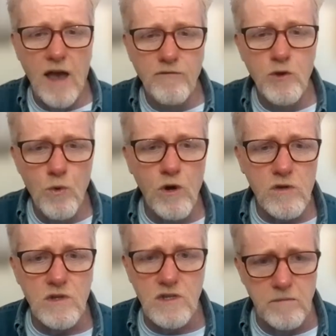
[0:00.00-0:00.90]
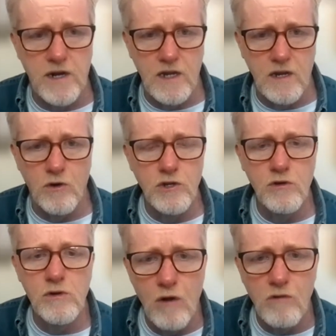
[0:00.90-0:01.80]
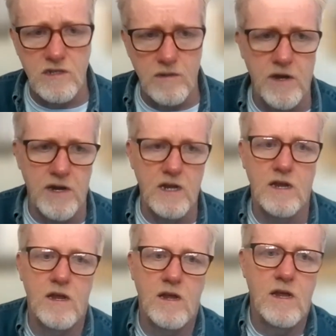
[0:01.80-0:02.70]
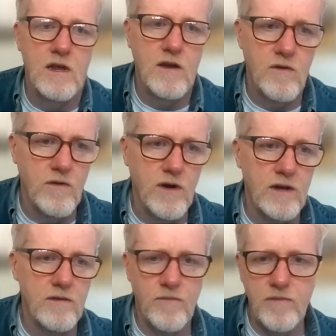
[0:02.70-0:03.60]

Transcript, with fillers: have you worked with somebody or do you know somebody, right?